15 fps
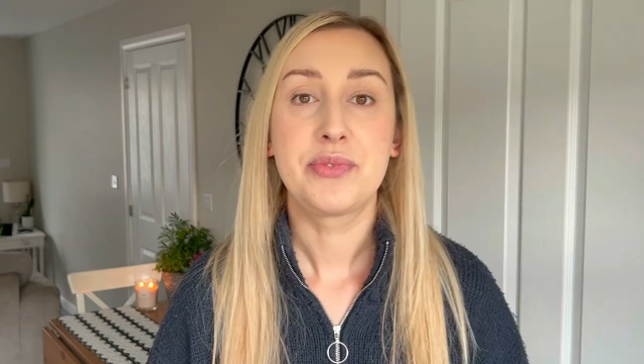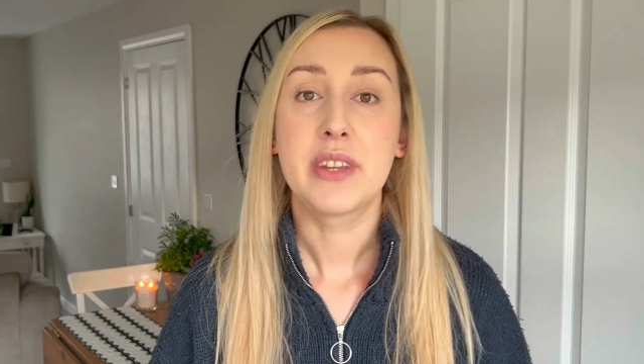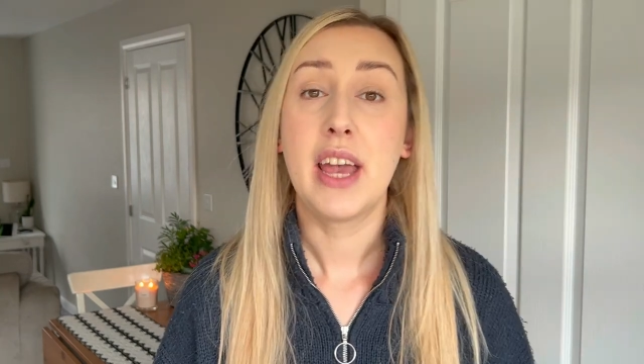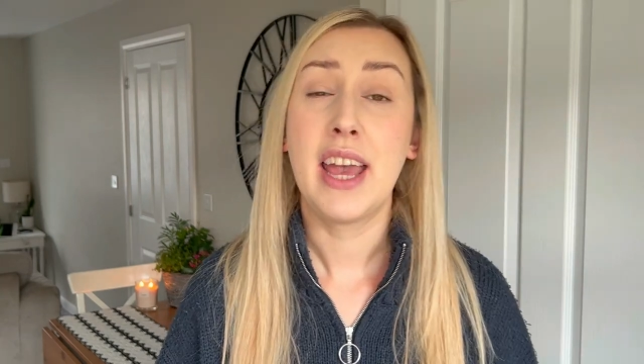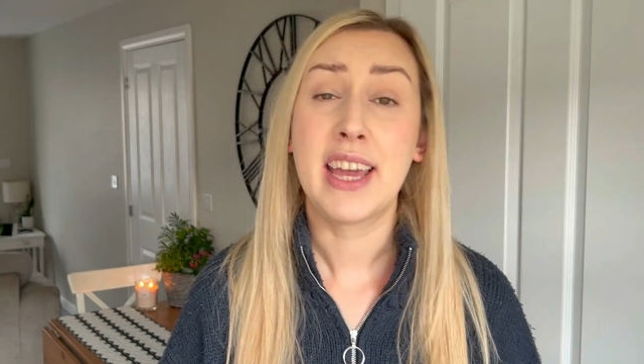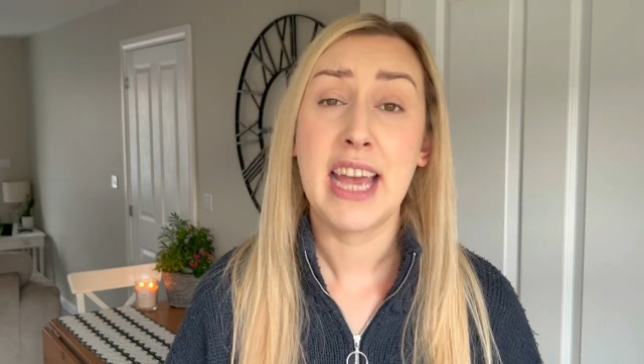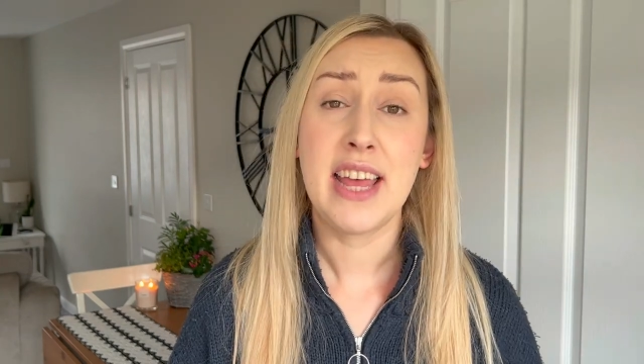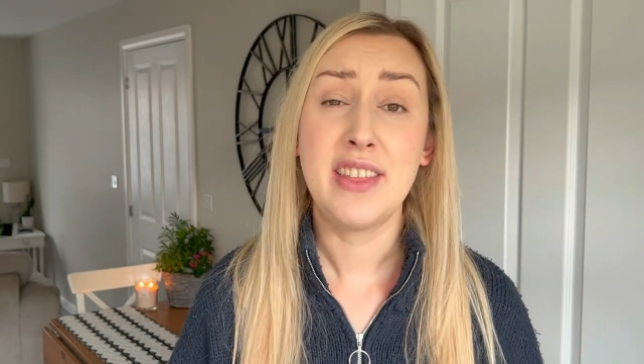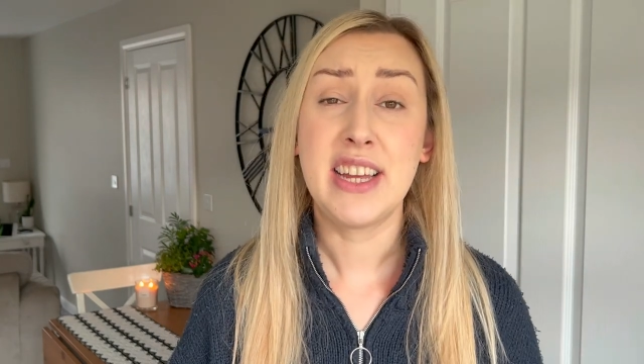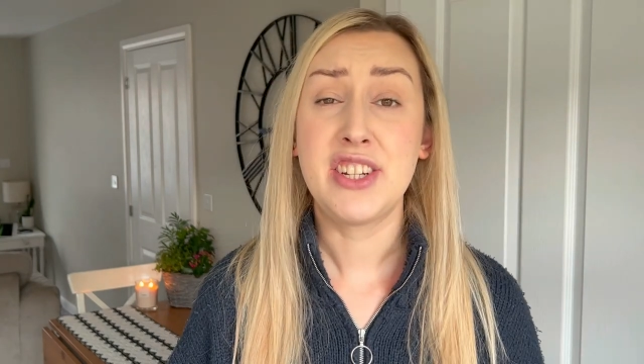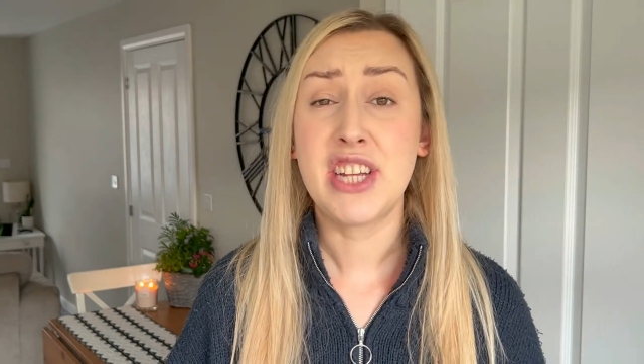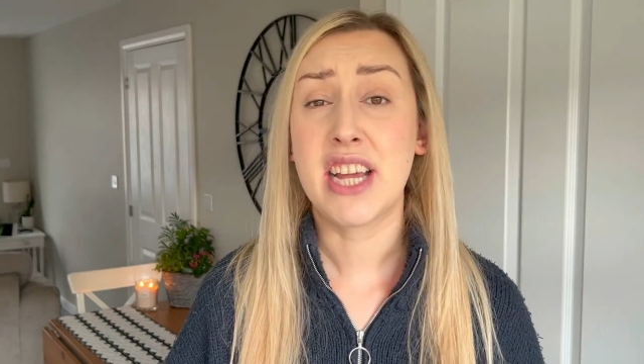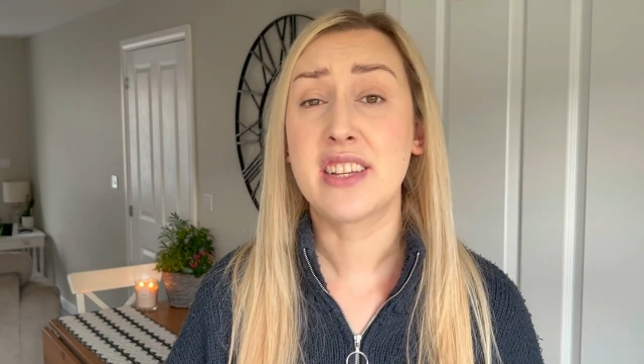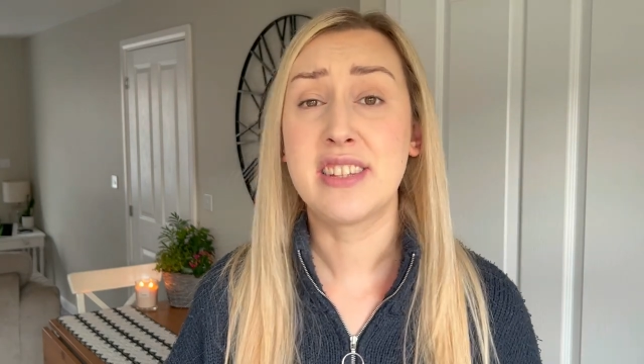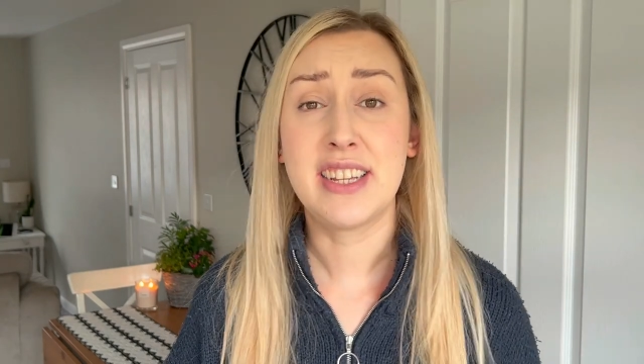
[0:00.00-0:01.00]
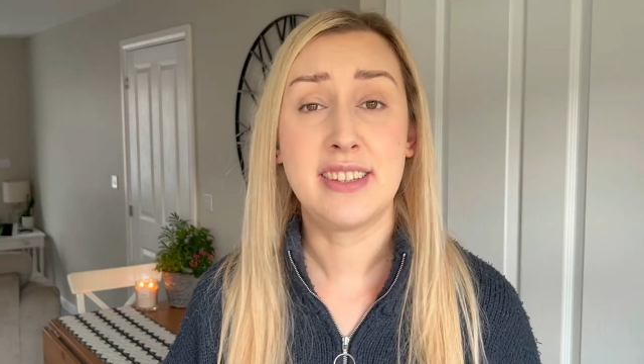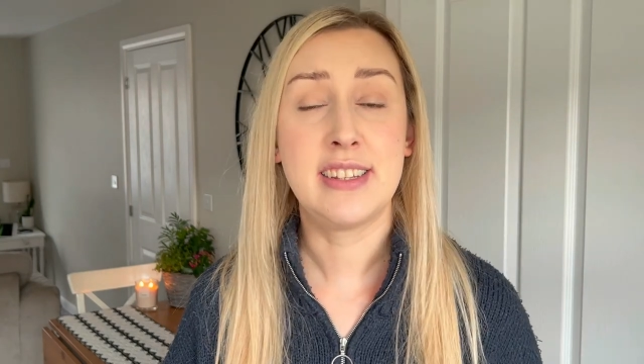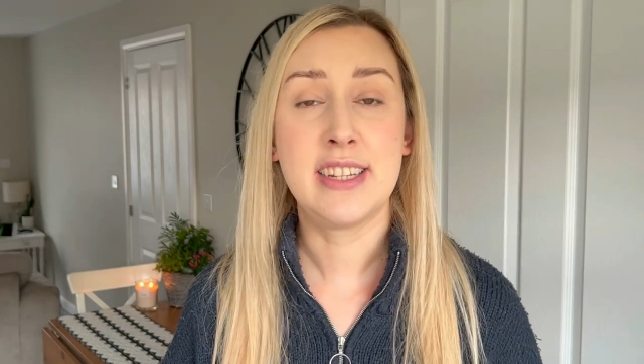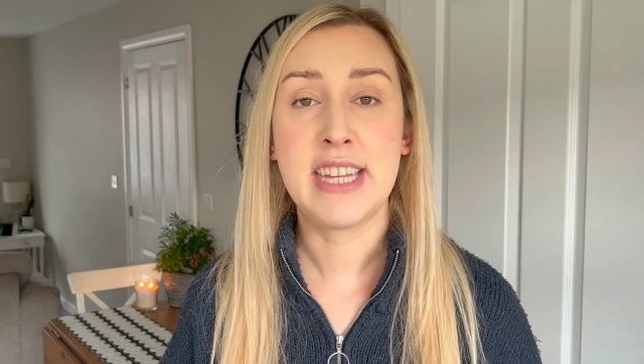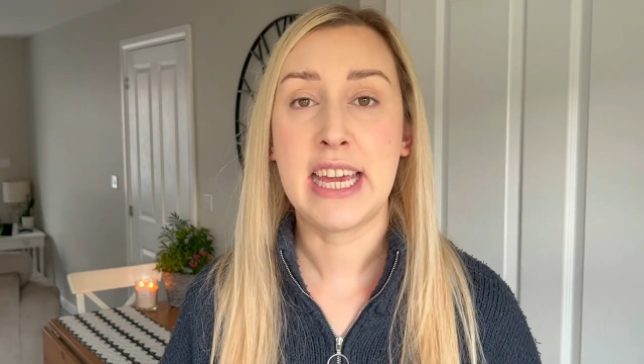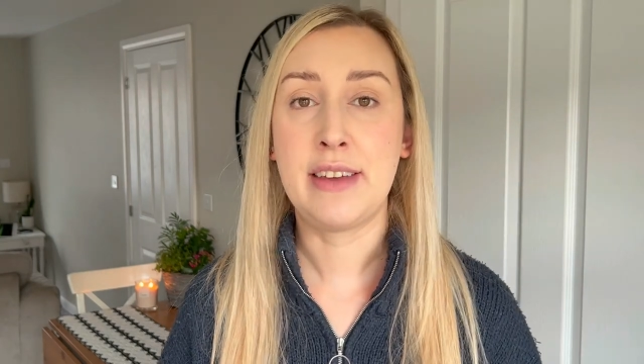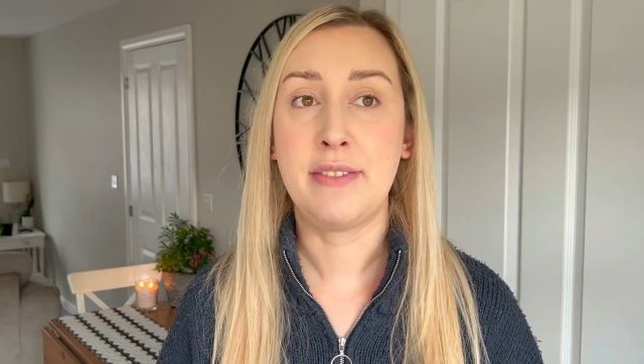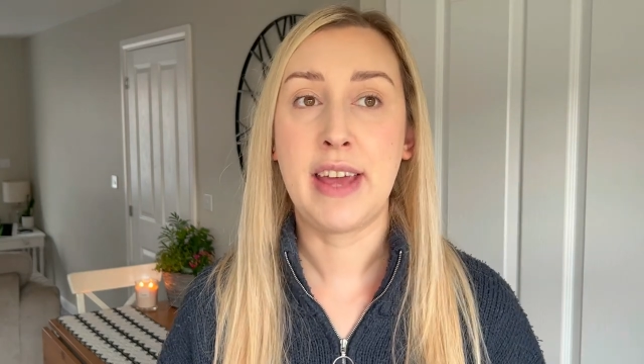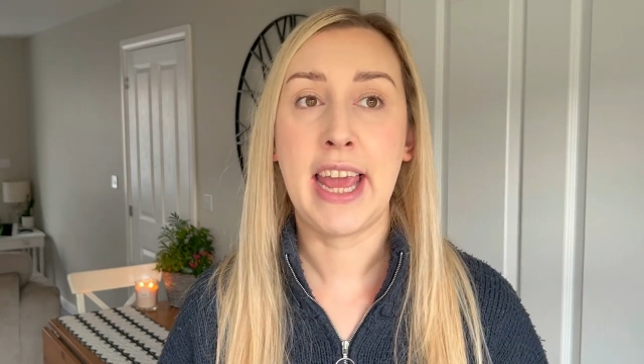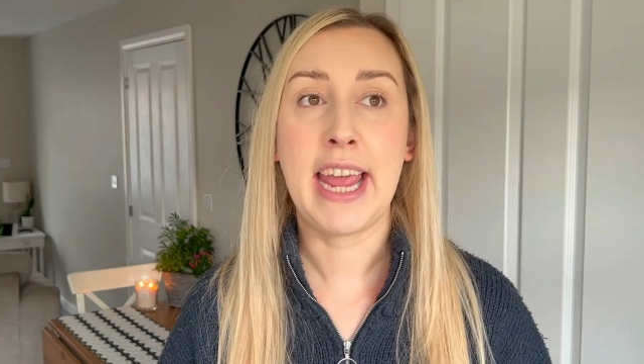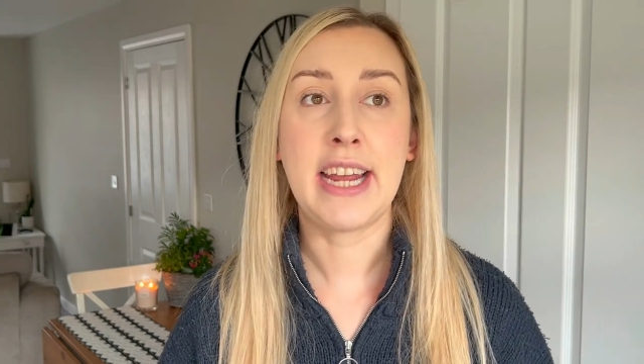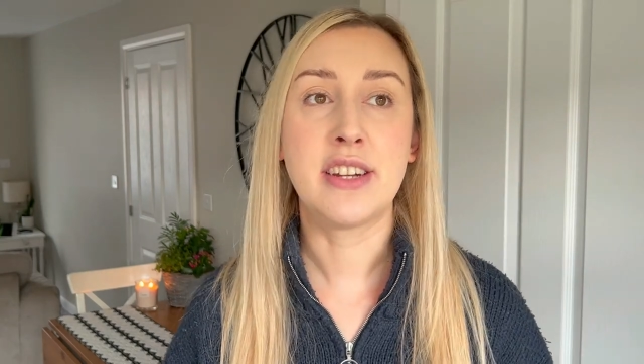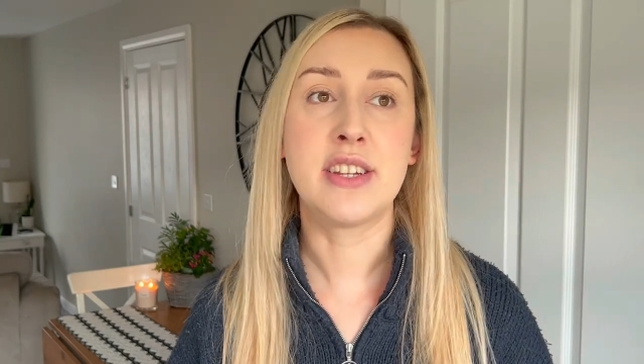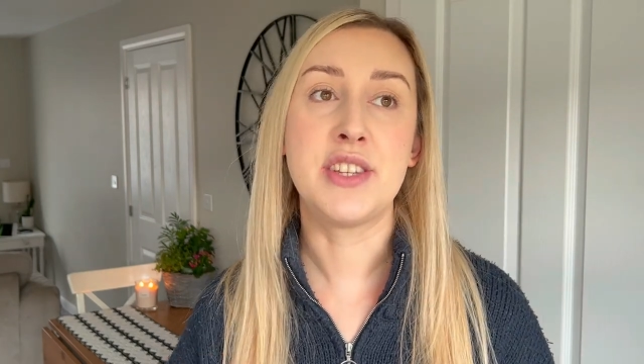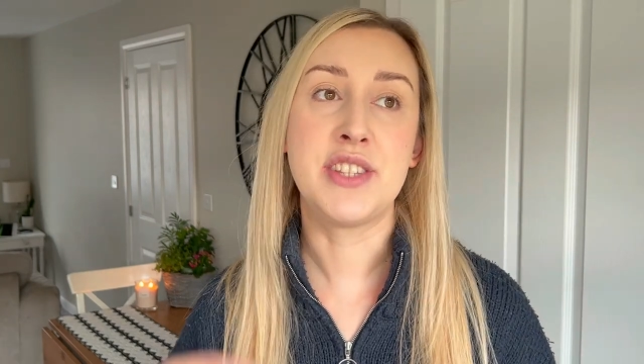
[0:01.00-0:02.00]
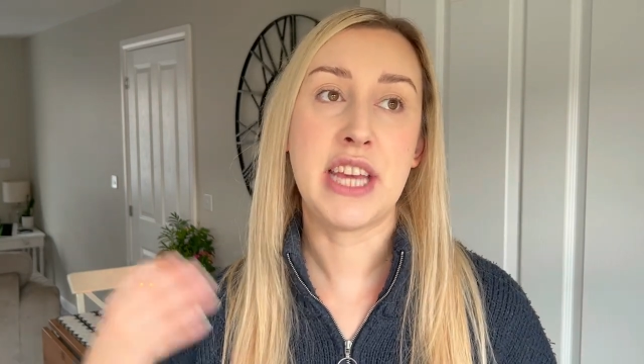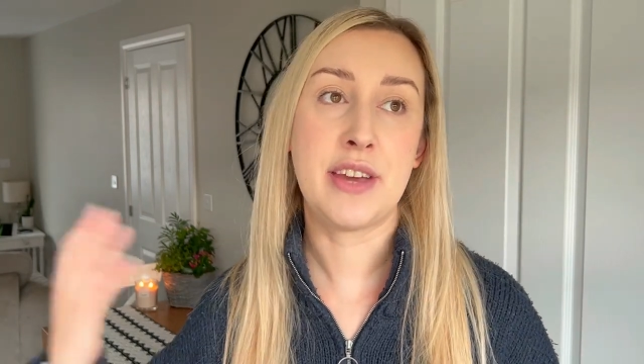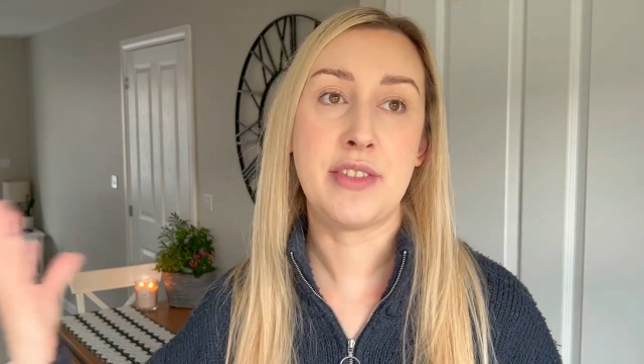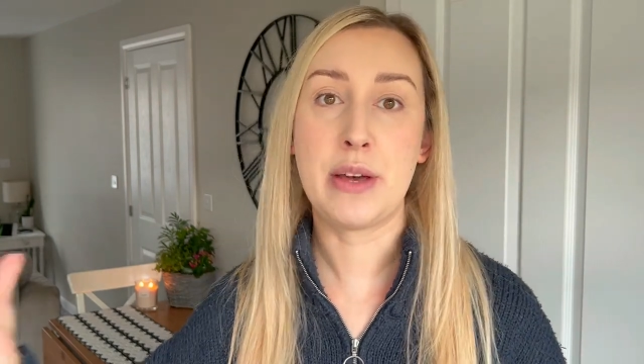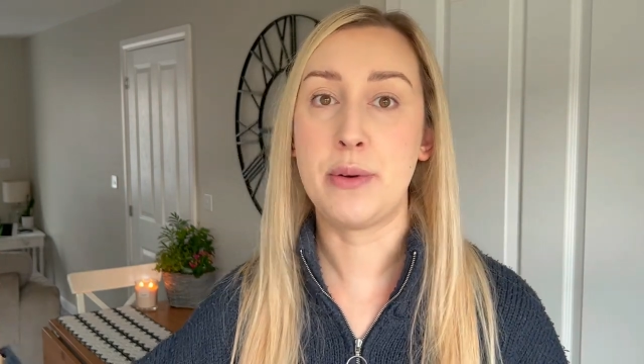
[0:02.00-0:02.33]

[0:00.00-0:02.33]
Again, they checked CCTV to see if there